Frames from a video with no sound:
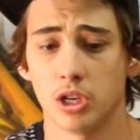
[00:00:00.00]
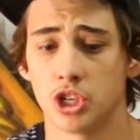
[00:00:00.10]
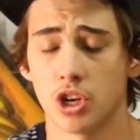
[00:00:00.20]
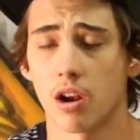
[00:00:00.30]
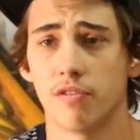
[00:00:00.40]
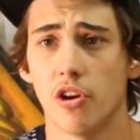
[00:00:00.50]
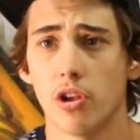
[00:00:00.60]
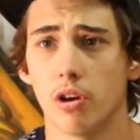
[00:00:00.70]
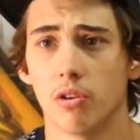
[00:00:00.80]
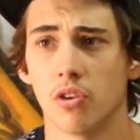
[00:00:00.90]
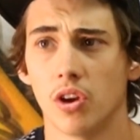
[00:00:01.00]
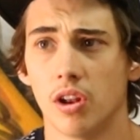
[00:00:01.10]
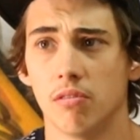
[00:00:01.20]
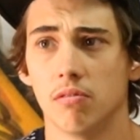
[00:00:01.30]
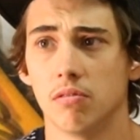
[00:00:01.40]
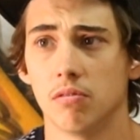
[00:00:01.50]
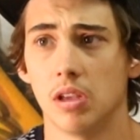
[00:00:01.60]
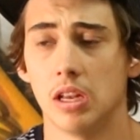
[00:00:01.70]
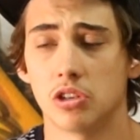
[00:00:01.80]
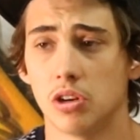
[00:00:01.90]
shot a photo, and
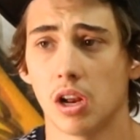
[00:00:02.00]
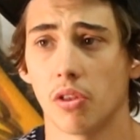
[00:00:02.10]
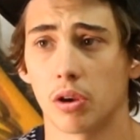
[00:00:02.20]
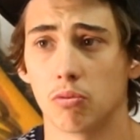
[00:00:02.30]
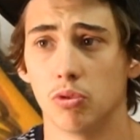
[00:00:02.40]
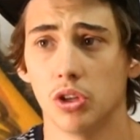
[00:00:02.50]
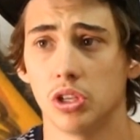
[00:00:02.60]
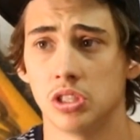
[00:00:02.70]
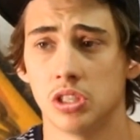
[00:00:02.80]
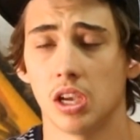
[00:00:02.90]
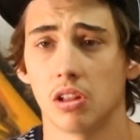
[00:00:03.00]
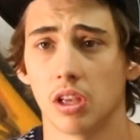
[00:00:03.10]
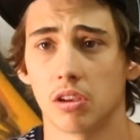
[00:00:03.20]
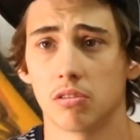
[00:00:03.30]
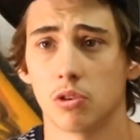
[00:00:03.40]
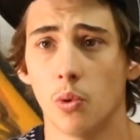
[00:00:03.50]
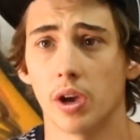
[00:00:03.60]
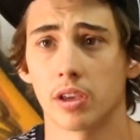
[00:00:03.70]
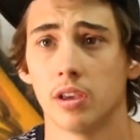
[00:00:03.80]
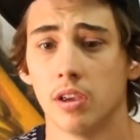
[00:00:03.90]
it turned out like really sick, like quick.